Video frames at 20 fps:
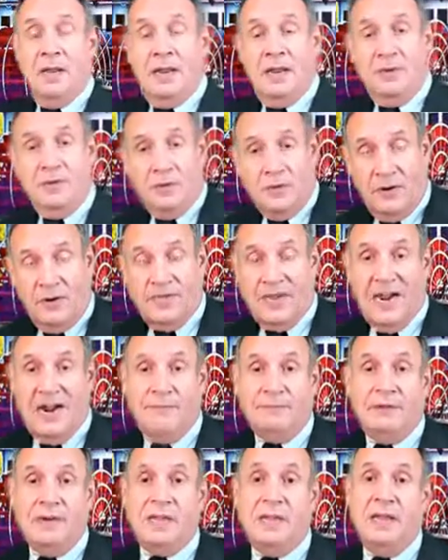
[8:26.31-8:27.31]
in North
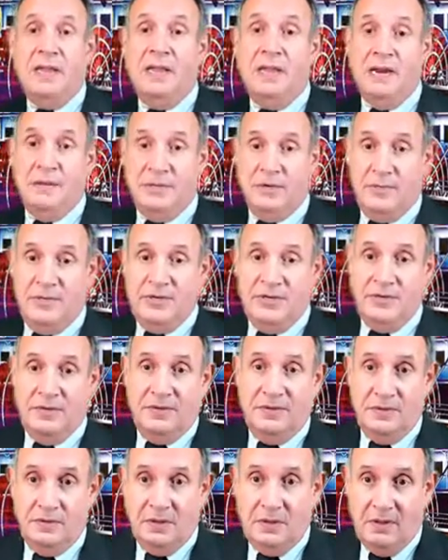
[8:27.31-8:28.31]
Africa, and I'm going to be
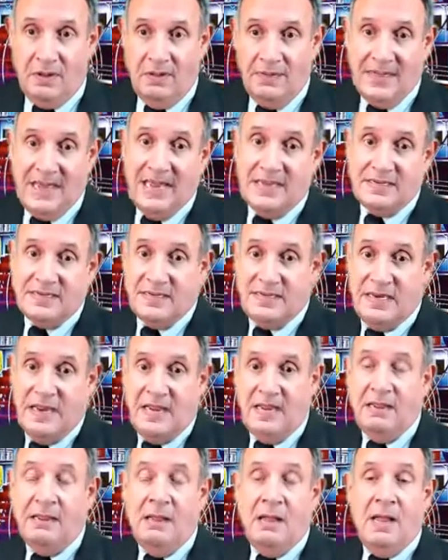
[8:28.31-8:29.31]
showing you all that
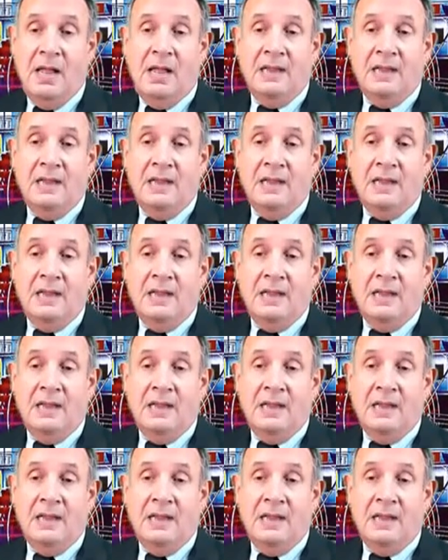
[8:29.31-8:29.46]
today.